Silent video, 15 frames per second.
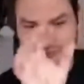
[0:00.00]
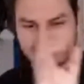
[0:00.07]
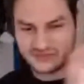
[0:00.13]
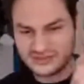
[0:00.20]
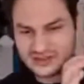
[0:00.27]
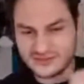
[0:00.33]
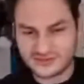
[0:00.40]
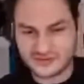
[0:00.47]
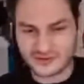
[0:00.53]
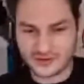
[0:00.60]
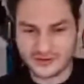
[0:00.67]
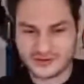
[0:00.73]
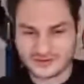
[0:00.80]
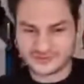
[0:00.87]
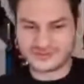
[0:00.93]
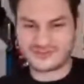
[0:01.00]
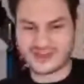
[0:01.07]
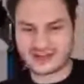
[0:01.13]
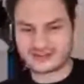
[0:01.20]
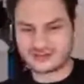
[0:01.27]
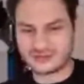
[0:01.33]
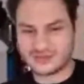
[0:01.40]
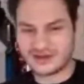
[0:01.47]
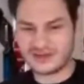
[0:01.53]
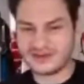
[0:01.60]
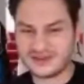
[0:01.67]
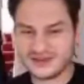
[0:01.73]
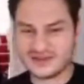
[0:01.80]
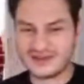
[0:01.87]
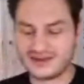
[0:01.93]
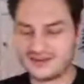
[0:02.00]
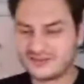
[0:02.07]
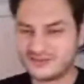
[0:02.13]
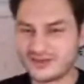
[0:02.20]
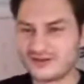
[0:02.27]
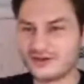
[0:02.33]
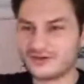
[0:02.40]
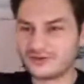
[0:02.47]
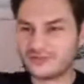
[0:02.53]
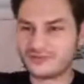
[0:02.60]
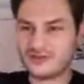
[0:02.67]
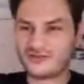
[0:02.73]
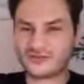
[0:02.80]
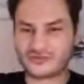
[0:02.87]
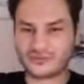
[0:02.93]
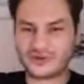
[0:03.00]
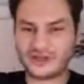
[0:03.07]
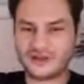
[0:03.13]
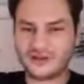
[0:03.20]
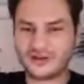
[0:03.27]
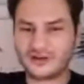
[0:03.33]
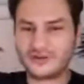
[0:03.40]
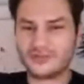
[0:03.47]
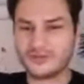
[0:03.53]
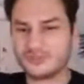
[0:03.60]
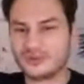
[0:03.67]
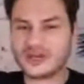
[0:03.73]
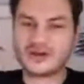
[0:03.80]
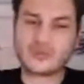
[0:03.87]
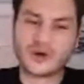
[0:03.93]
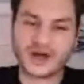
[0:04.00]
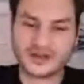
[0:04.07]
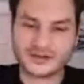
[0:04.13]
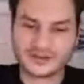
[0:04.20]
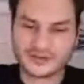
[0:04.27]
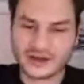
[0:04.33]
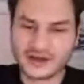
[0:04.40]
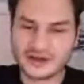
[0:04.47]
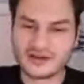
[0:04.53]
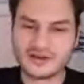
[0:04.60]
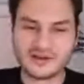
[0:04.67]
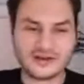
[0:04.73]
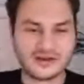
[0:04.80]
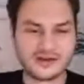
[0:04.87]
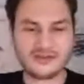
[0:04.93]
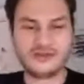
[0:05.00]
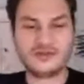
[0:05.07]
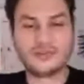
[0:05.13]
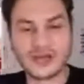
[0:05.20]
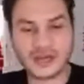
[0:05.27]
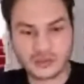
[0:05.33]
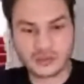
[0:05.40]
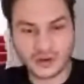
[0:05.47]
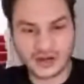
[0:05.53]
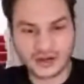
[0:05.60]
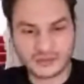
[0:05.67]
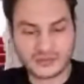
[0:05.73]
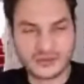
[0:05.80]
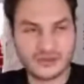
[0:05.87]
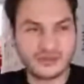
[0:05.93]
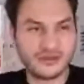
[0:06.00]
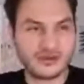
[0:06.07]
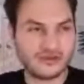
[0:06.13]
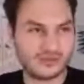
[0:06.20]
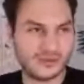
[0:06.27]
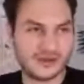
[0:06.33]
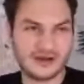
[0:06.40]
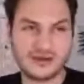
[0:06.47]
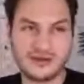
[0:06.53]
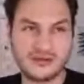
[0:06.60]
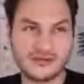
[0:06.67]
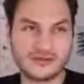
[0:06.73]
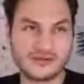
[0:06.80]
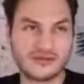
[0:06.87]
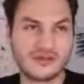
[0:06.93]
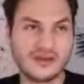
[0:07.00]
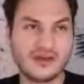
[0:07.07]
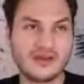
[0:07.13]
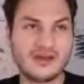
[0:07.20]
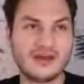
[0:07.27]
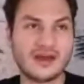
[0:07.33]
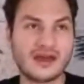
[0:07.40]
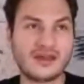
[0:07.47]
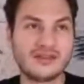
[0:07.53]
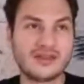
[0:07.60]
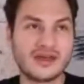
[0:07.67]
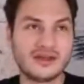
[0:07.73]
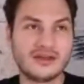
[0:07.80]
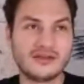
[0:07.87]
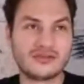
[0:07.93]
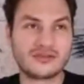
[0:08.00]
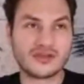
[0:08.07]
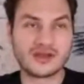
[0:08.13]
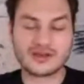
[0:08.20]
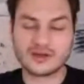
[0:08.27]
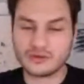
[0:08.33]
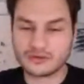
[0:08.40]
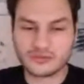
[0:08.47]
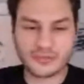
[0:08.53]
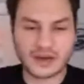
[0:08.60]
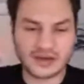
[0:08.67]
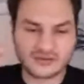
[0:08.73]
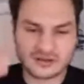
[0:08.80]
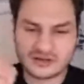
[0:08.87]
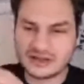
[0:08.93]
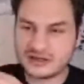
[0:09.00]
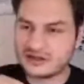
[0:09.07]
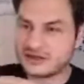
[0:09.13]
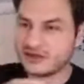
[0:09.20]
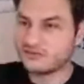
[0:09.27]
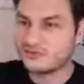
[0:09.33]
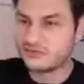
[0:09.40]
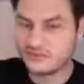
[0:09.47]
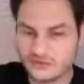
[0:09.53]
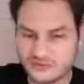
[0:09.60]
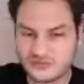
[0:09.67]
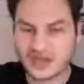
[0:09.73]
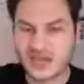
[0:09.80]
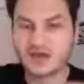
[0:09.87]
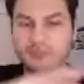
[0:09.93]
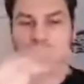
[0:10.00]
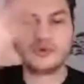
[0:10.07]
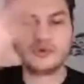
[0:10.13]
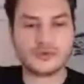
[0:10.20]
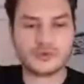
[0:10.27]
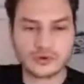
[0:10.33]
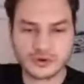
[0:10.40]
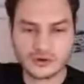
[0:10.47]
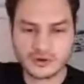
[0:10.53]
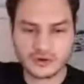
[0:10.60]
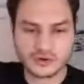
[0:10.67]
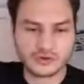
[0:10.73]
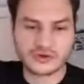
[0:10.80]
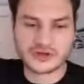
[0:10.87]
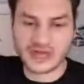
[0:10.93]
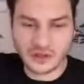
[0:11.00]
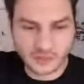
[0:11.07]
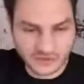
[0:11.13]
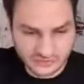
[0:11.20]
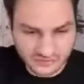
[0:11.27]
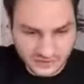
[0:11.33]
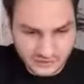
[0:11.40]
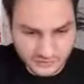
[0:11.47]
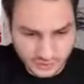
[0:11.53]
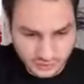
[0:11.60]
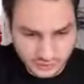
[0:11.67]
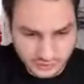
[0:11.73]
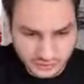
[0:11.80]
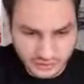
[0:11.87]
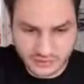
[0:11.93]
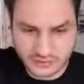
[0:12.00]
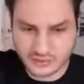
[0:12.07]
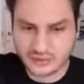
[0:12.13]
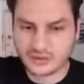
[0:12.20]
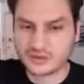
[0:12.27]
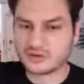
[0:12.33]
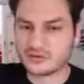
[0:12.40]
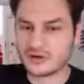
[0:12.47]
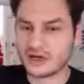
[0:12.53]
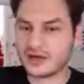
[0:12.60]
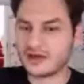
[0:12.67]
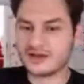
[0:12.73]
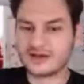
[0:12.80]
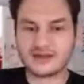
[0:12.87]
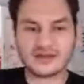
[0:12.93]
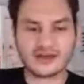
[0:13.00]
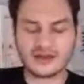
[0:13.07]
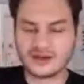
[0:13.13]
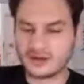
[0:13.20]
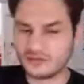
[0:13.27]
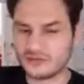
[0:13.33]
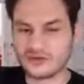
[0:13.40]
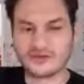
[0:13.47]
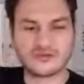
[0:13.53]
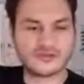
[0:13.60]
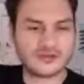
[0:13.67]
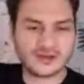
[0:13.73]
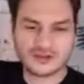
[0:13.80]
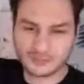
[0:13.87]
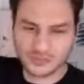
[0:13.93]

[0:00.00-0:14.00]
seat tokens attached to it. And it's like, oh, these three, pick one, right? You pick one within the experience, and then it's it automatically gives this DApp your KYC token, right? And it does